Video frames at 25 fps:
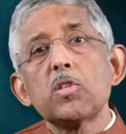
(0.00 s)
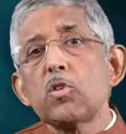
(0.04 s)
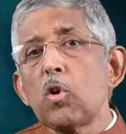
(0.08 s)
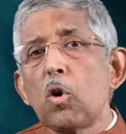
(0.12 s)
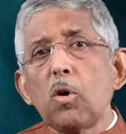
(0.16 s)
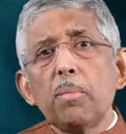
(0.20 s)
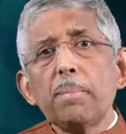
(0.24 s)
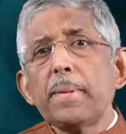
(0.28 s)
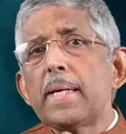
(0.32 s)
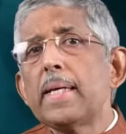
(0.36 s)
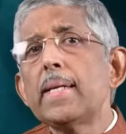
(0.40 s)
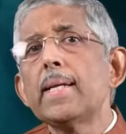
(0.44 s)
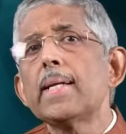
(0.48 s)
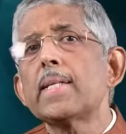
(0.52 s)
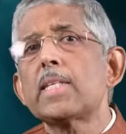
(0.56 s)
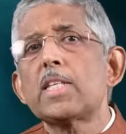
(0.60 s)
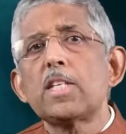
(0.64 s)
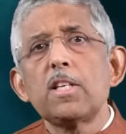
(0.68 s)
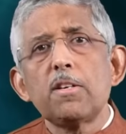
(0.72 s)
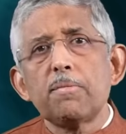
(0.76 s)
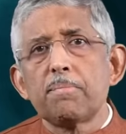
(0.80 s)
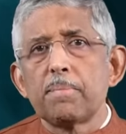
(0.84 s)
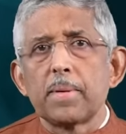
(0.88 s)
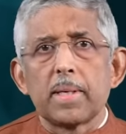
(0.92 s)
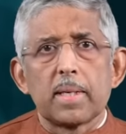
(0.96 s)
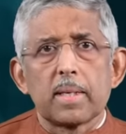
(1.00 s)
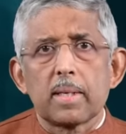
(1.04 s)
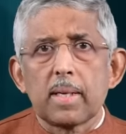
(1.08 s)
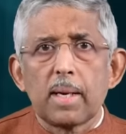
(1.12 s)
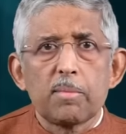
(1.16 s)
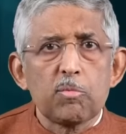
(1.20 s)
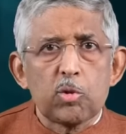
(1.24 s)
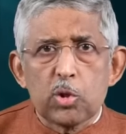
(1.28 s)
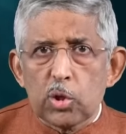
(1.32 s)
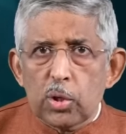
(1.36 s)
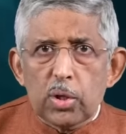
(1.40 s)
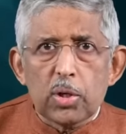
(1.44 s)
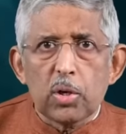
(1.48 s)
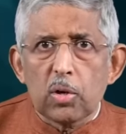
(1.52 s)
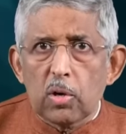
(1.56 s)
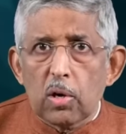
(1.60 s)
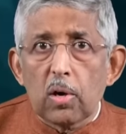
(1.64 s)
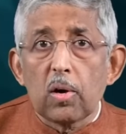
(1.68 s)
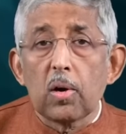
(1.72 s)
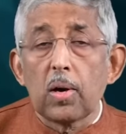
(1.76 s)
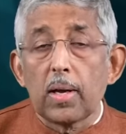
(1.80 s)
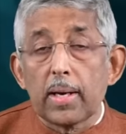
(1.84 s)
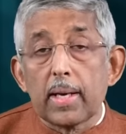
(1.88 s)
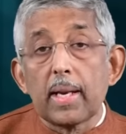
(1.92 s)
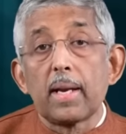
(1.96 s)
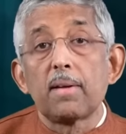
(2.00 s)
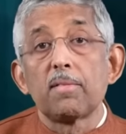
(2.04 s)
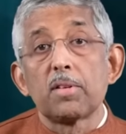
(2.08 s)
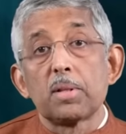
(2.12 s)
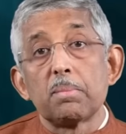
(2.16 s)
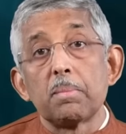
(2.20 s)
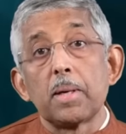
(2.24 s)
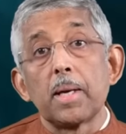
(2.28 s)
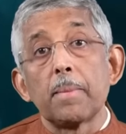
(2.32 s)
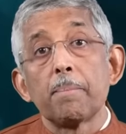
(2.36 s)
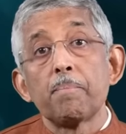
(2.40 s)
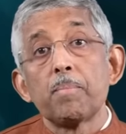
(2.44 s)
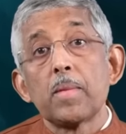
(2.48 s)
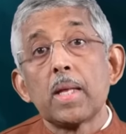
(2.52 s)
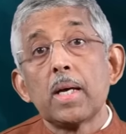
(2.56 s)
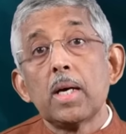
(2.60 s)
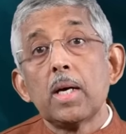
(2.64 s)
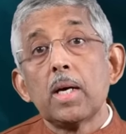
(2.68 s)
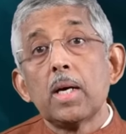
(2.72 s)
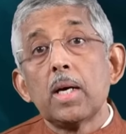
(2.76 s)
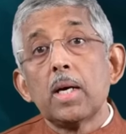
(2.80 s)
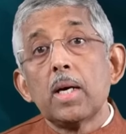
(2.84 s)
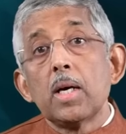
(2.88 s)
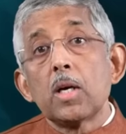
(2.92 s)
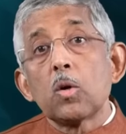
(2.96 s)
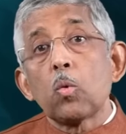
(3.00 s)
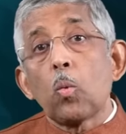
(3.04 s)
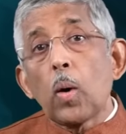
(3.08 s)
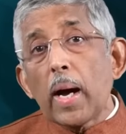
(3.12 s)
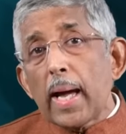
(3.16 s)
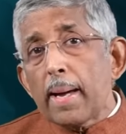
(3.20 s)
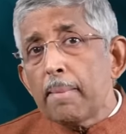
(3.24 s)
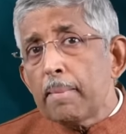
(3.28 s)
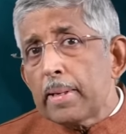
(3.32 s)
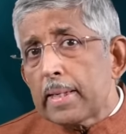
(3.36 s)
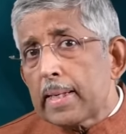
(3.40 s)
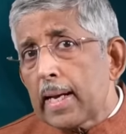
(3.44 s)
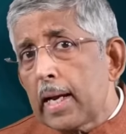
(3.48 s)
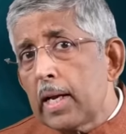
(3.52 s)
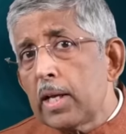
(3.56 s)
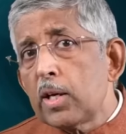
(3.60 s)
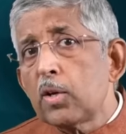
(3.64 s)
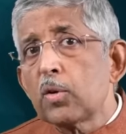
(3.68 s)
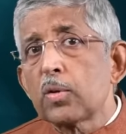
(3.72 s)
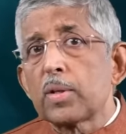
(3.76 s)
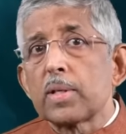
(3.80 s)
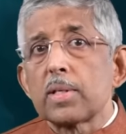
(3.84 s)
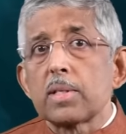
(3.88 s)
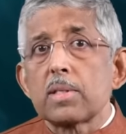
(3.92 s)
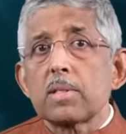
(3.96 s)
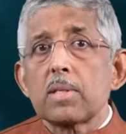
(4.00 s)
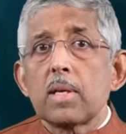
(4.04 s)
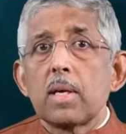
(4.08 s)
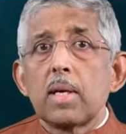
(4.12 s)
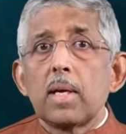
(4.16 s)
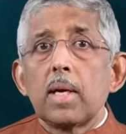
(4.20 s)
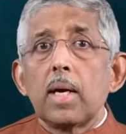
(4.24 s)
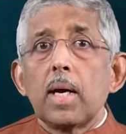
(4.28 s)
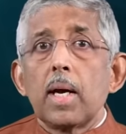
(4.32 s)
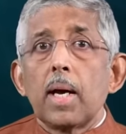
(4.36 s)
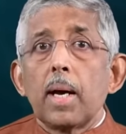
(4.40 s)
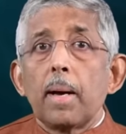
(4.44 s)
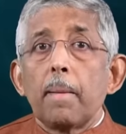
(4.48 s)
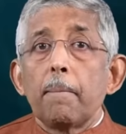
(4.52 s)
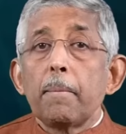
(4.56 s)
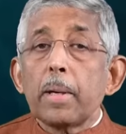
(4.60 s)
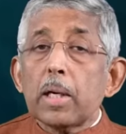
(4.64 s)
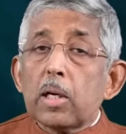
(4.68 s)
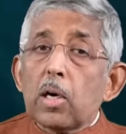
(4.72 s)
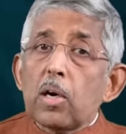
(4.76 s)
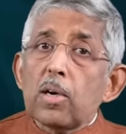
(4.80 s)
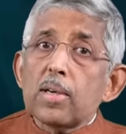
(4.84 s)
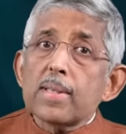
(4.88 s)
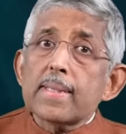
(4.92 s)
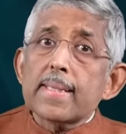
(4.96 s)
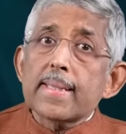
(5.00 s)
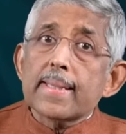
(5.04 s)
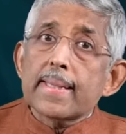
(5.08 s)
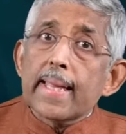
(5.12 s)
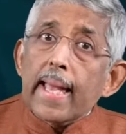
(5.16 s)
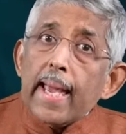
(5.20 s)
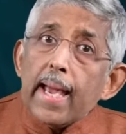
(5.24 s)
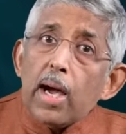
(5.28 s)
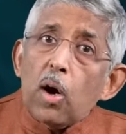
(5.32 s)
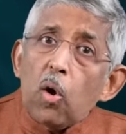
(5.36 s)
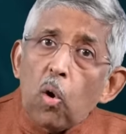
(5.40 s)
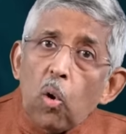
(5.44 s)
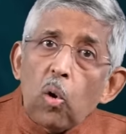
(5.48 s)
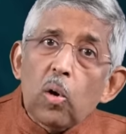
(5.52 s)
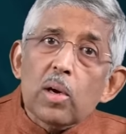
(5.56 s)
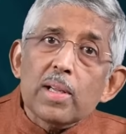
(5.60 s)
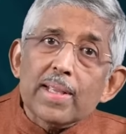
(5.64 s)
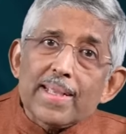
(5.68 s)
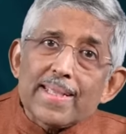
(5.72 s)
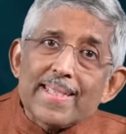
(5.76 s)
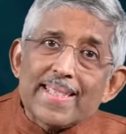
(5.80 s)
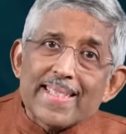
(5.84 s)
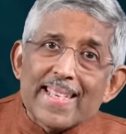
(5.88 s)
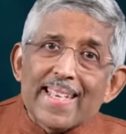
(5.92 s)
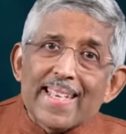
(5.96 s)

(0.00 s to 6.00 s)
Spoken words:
is no mean achievement. I'm sure you'll all agree with me. Why am I telling you this? Because they hold the